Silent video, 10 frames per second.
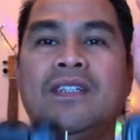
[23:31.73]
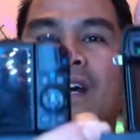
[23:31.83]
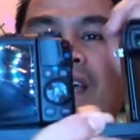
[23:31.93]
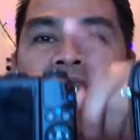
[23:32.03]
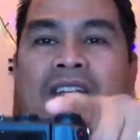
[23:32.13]

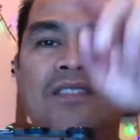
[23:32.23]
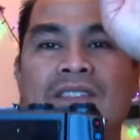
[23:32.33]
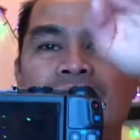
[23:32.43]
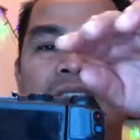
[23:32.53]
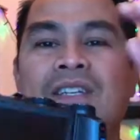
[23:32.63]
again
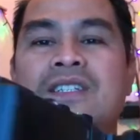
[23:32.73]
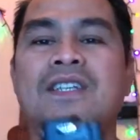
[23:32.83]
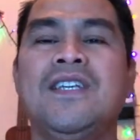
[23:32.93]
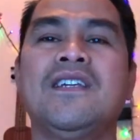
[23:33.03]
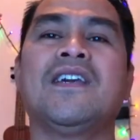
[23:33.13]
is
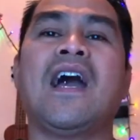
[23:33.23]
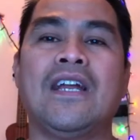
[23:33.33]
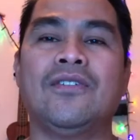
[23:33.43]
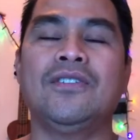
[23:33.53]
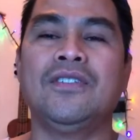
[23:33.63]
the
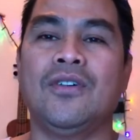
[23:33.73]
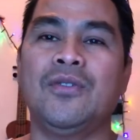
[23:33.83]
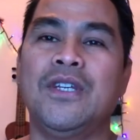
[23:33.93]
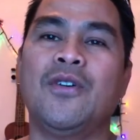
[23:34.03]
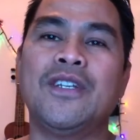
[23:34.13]
Canon
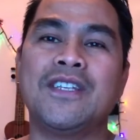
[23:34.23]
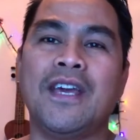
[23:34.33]
EOS